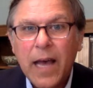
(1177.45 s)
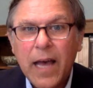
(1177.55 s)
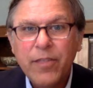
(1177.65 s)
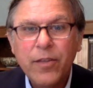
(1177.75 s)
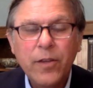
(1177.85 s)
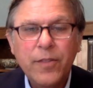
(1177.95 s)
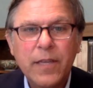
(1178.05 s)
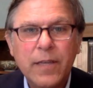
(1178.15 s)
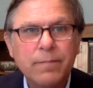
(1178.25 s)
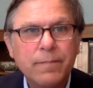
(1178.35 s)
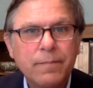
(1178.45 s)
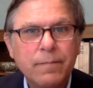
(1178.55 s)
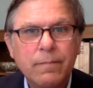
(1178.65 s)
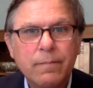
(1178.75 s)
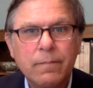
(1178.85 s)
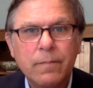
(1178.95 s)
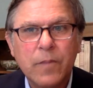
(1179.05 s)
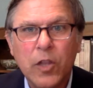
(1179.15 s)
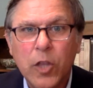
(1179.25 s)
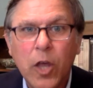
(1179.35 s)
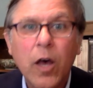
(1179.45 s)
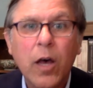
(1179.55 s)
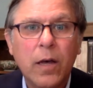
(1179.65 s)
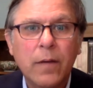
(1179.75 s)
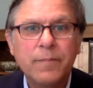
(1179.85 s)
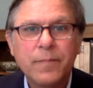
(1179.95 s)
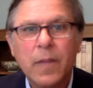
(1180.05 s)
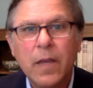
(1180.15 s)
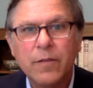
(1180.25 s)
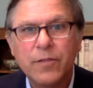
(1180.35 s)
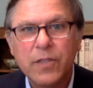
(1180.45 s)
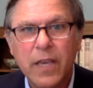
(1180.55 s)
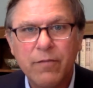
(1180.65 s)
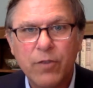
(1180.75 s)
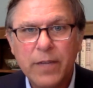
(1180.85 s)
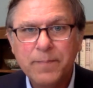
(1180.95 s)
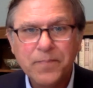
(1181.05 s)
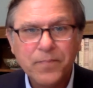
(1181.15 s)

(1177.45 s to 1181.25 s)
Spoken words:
I thought that the law of slavery